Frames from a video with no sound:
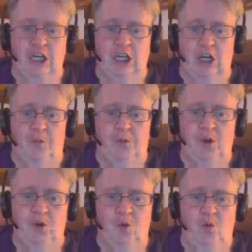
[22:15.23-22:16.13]
can help
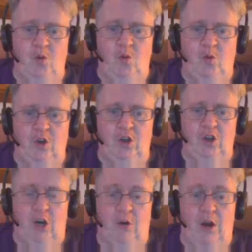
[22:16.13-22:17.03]
you
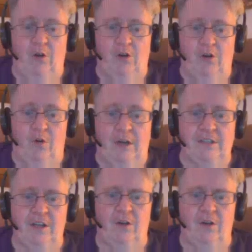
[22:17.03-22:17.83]
carry out your quest."